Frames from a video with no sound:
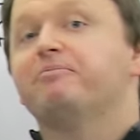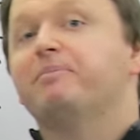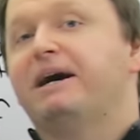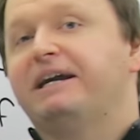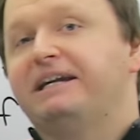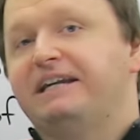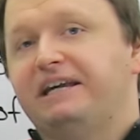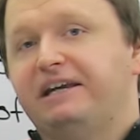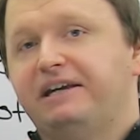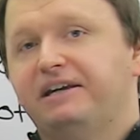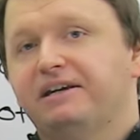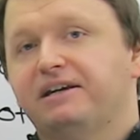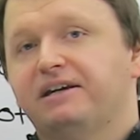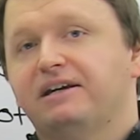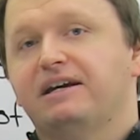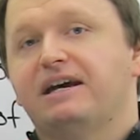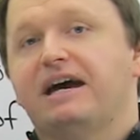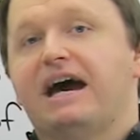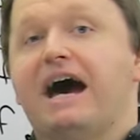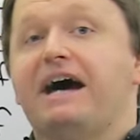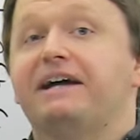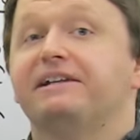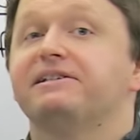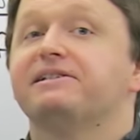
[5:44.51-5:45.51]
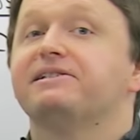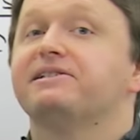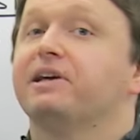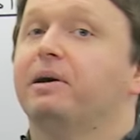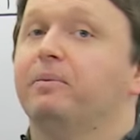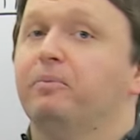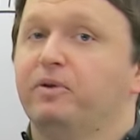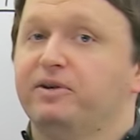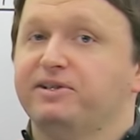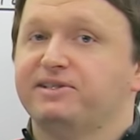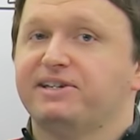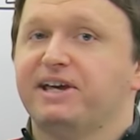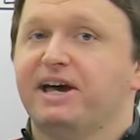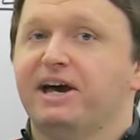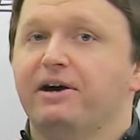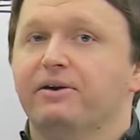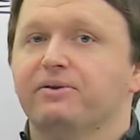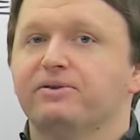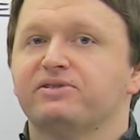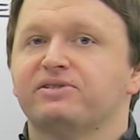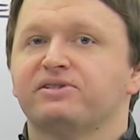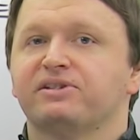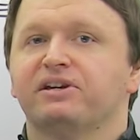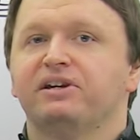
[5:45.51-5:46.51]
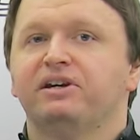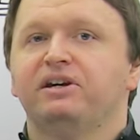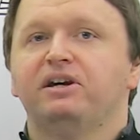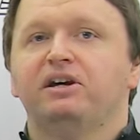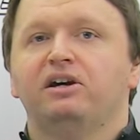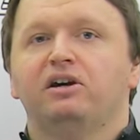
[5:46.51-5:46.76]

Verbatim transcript: money at someone's house,